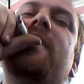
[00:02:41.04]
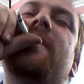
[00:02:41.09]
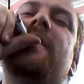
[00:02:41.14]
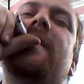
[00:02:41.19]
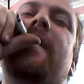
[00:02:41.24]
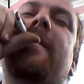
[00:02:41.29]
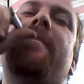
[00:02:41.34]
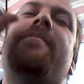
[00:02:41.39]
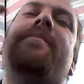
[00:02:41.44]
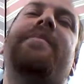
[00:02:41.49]

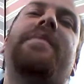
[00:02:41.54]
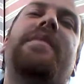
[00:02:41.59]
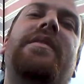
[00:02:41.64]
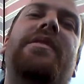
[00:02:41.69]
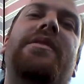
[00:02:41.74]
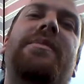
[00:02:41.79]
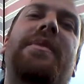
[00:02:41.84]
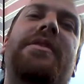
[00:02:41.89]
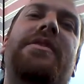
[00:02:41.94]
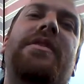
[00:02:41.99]
something,
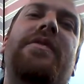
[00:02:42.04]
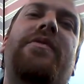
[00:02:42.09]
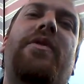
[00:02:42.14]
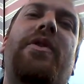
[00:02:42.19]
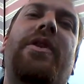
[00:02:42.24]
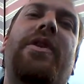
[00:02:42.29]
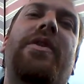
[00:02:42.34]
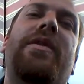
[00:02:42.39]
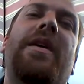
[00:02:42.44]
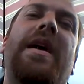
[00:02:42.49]
especially
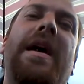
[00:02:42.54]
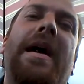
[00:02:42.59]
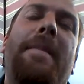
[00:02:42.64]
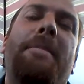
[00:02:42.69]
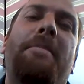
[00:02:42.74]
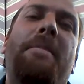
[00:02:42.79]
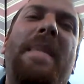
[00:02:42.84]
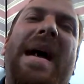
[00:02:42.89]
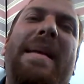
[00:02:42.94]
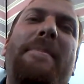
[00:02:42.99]
for you
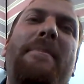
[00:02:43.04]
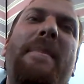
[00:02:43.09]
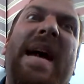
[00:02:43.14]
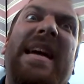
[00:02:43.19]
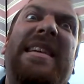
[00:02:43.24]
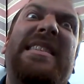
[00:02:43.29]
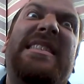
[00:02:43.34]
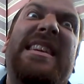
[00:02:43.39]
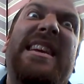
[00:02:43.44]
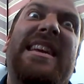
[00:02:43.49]
Mad
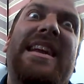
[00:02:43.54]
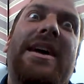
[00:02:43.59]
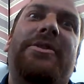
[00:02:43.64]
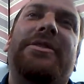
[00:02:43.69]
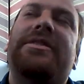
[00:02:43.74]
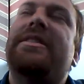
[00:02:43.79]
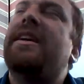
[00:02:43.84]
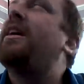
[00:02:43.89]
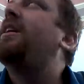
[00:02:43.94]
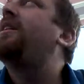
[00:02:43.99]
Maxian
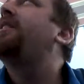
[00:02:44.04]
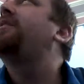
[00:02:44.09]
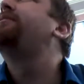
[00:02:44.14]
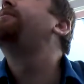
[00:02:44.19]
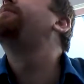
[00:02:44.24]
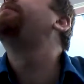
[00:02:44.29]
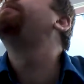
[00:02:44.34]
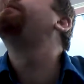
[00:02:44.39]
out there,